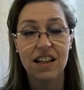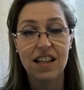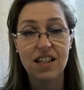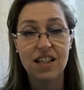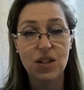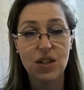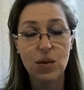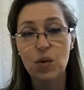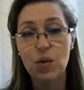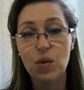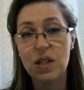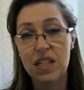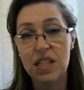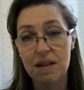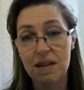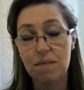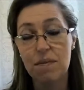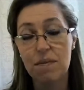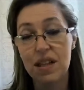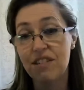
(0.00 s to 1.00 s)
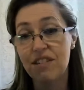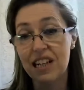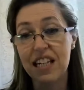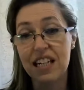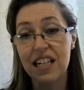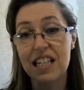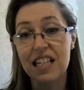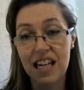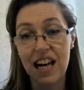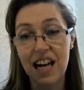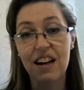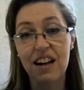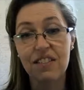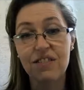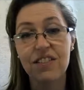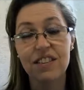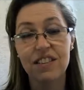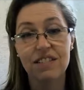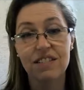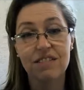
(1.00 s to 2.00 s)
There's always something really nice to
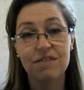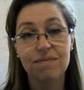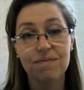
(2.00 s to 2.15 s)
have.